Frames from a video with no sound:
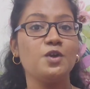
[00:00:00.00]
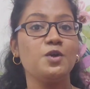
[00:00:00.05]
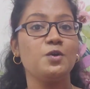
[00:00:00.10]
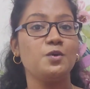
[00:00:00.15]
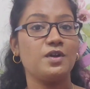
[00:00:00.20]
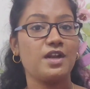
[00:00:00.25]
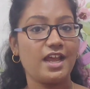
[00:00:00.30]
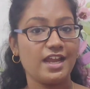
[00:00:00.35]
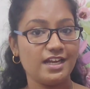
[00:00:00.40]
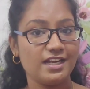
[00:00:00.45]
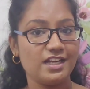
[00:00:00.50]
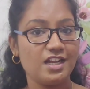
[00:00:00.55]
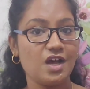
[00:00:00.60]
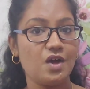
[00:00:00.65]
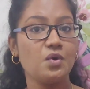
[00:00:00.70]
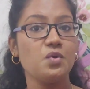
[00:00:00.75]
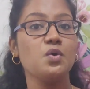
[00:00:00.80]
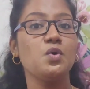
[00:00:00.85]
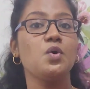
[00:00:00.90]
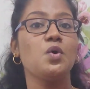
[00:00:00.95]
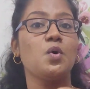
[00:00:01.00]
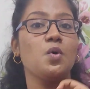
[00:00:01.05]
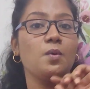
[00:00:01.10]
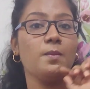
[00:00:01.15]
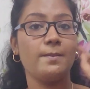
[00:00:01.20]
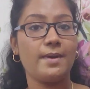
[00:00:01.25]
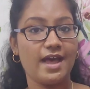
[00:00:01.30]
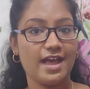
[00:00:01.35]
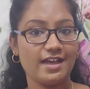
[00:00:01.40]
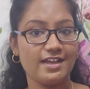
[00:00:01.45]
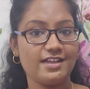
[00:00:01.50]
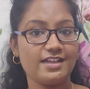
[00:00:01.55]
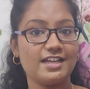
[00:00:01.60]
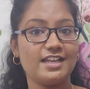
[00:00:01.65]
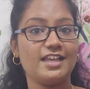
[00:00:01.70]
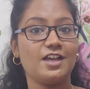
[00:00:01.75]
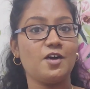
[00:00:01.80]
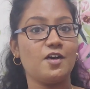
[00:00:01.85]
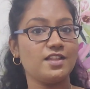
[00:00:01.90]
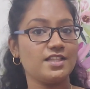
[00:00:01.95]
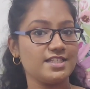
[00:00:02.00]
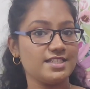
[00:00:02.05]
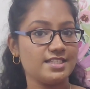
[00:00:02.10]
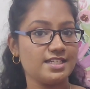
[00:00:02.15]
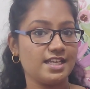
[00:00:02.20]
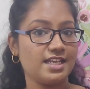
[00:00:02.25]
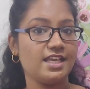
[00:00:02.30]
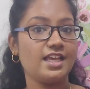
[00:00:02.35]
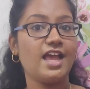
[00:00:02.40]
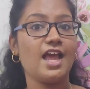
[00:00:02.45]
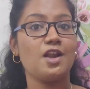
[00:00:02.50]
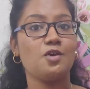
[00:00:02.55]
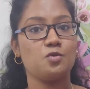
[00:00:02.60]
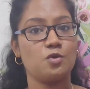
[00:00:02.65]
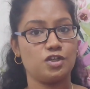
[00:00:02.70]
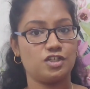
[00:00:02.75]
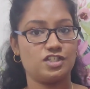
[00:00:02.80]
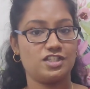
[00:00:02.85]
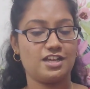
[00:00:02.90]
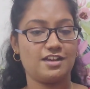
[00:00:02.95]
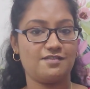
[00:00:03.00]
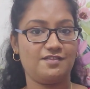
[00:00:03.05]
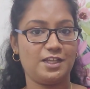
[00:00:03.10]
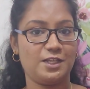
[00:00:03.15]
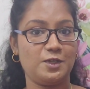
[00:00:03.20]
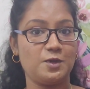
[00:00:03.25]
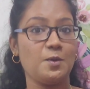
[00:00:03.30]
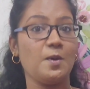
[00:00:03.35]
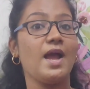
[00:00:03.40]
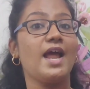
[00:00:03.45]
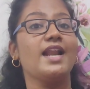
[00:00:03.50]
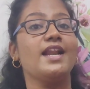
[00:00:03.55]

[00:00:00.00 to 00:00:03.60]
to right now go back, click on this link and watch that video